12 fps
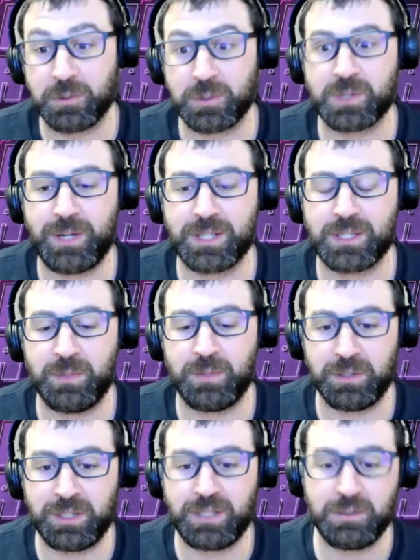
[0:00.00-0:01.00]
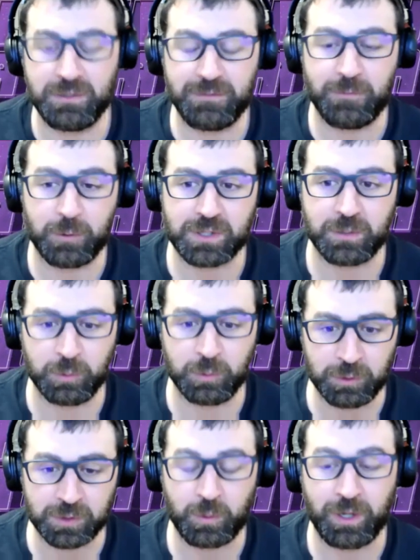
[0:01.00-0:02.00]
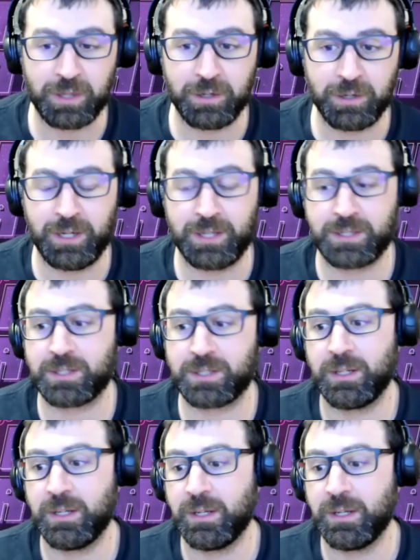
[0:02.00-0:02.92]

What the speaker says: responsibility to enforce the rules, whether it's